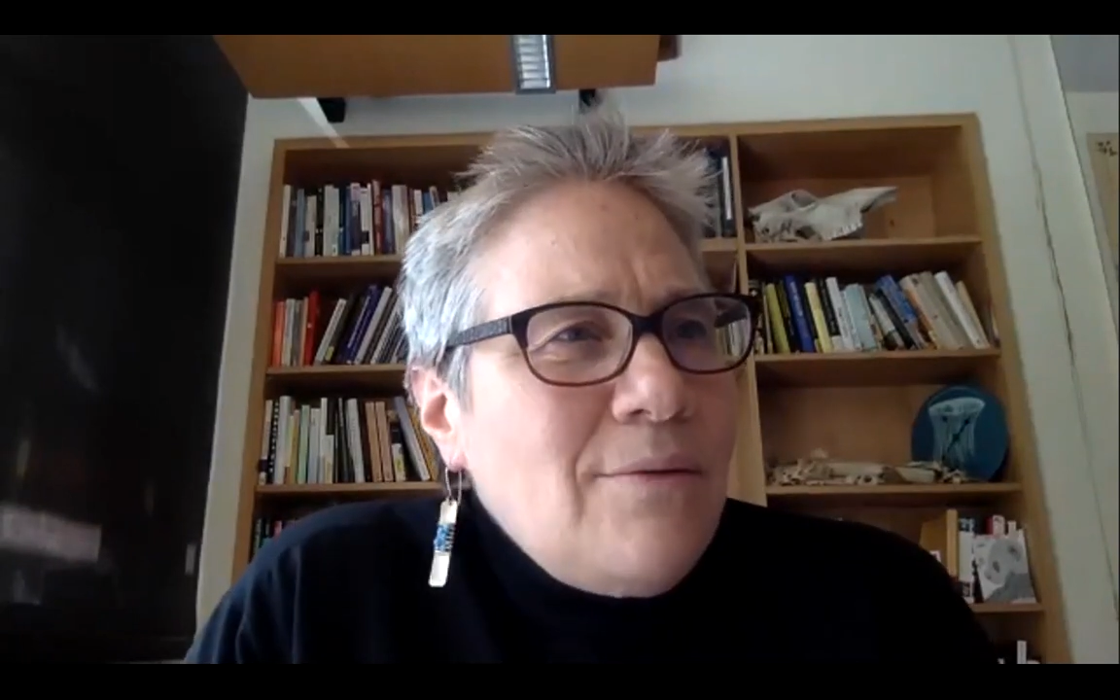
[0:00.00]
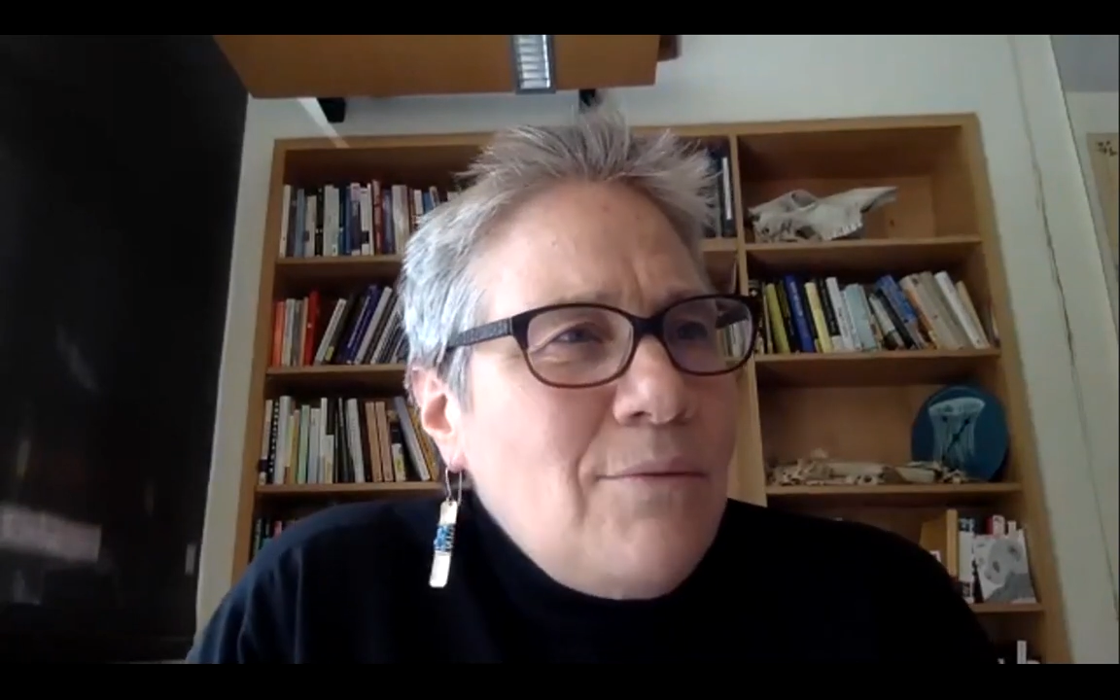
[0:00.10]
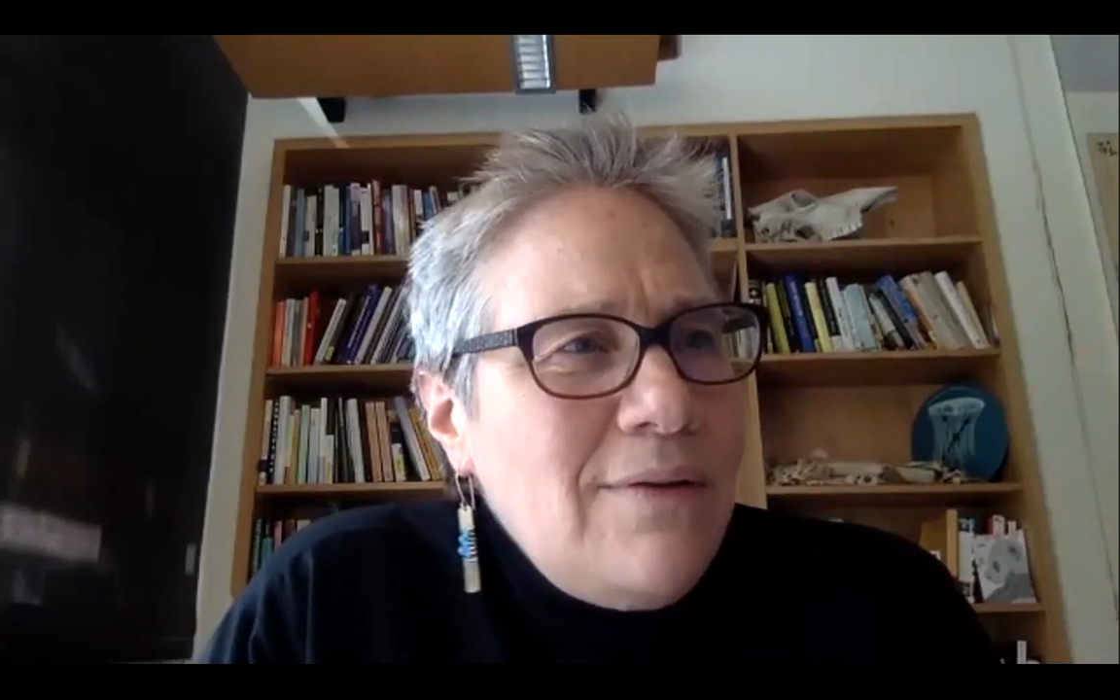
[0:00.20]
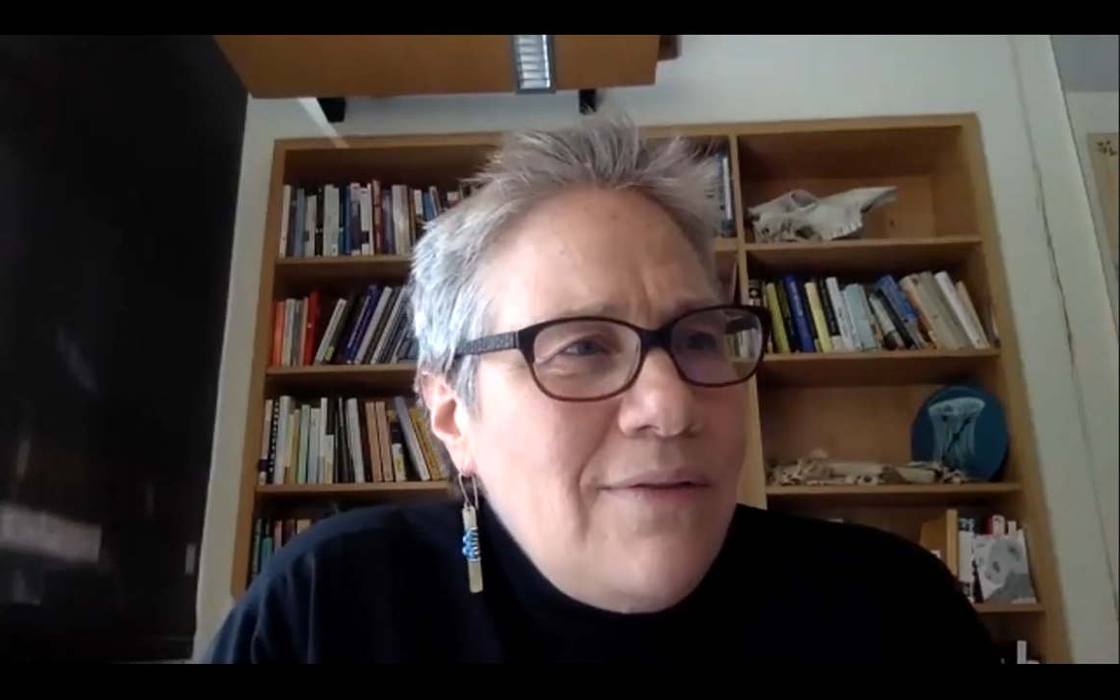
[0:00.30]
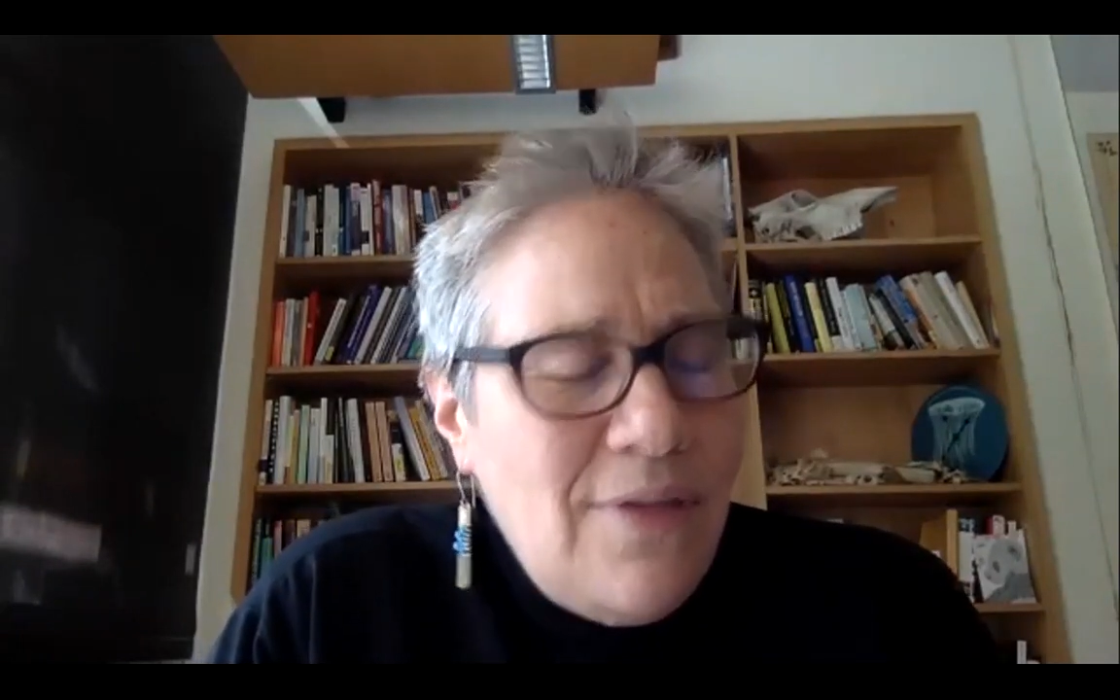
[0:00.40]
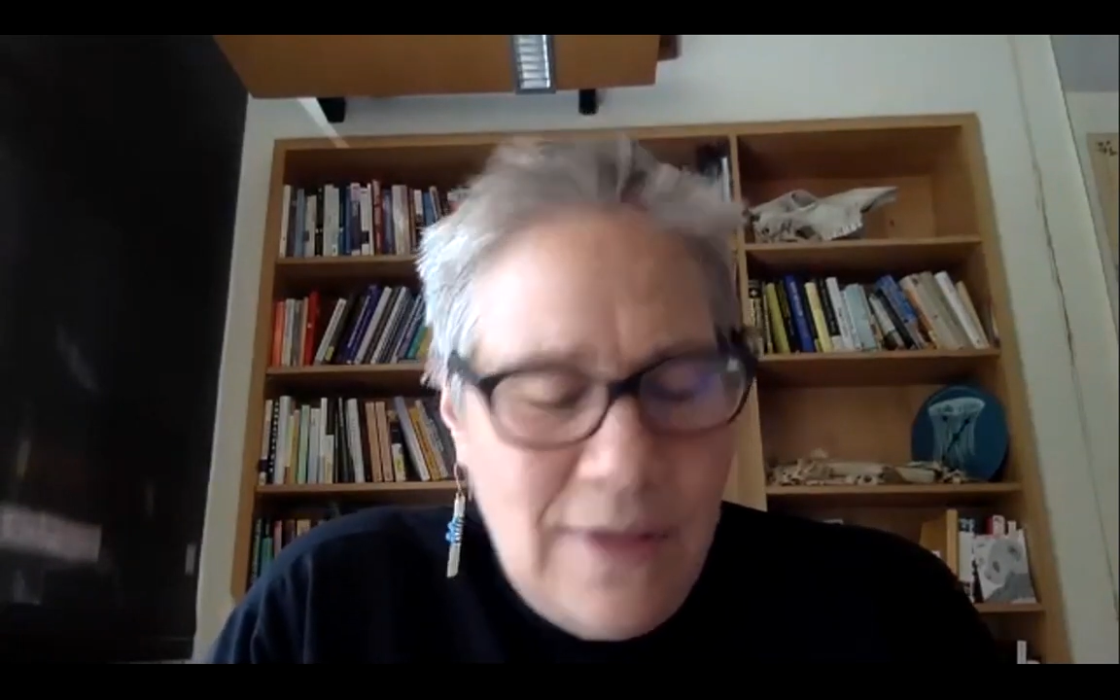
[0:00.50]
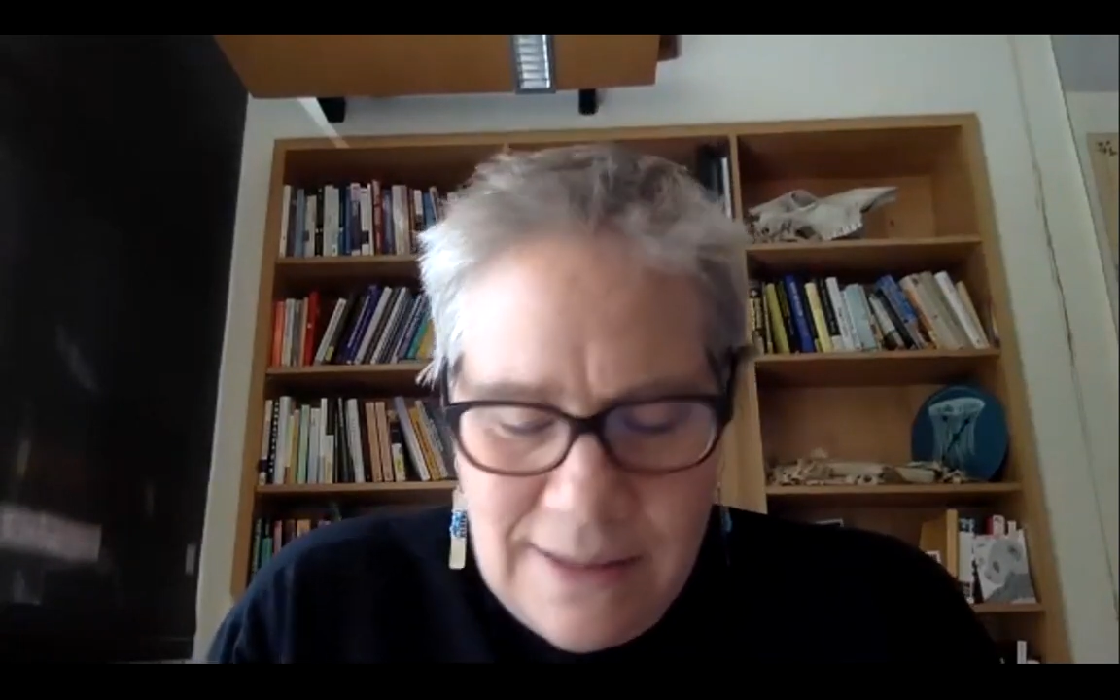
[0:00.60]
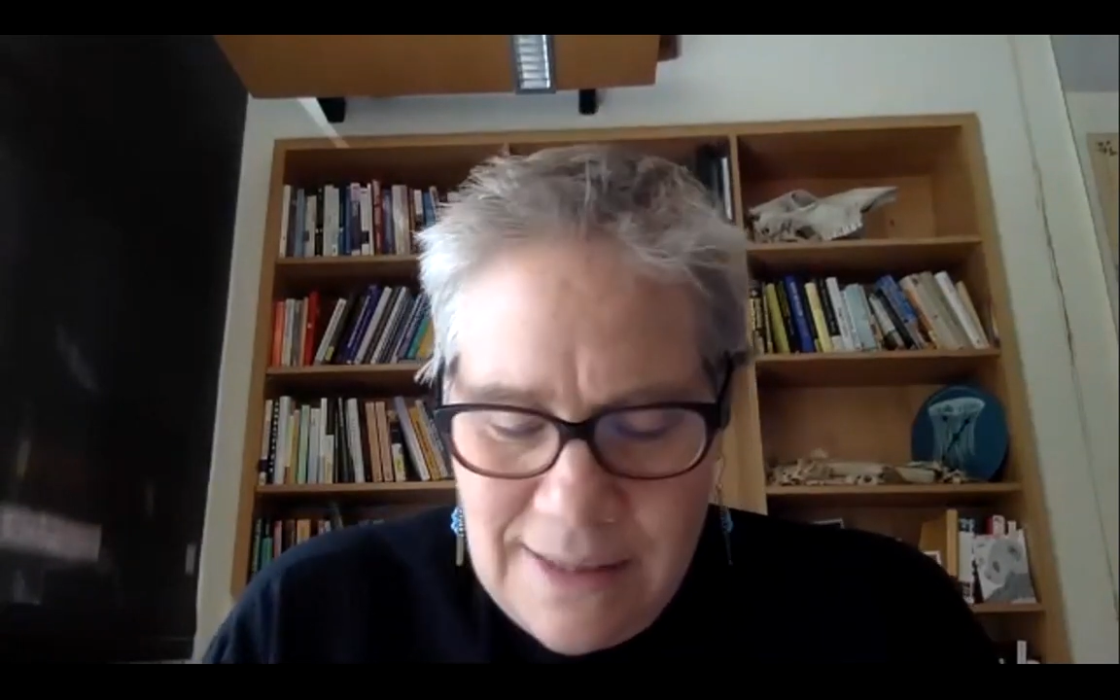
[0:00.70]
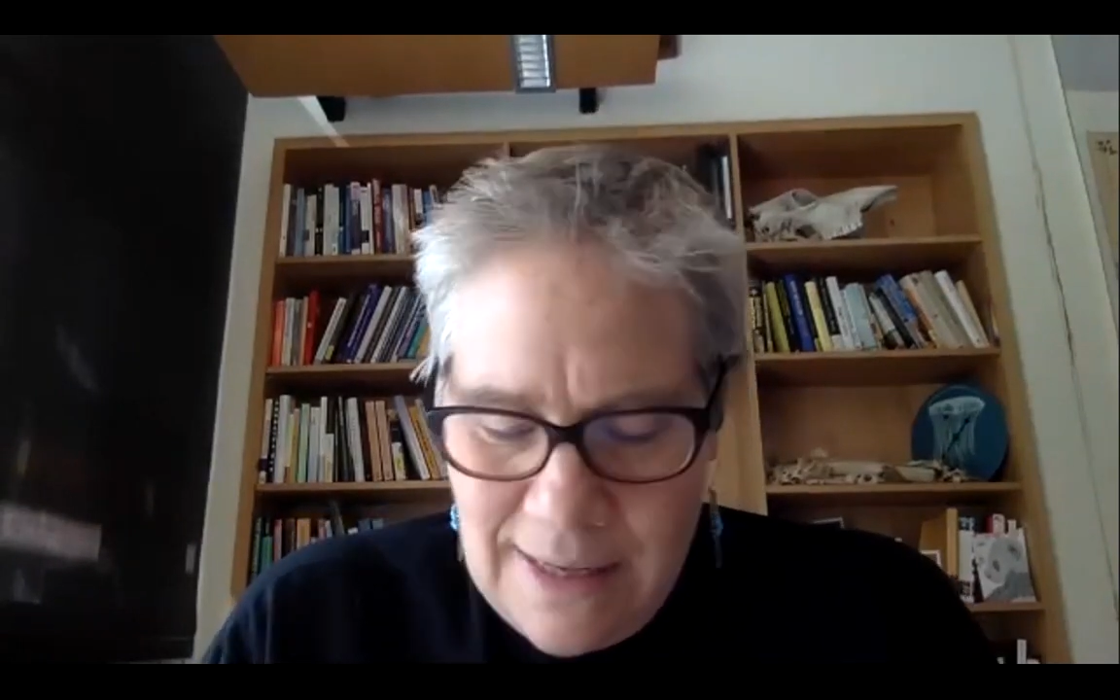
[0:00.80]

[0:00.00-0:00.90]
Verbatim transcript: One of the things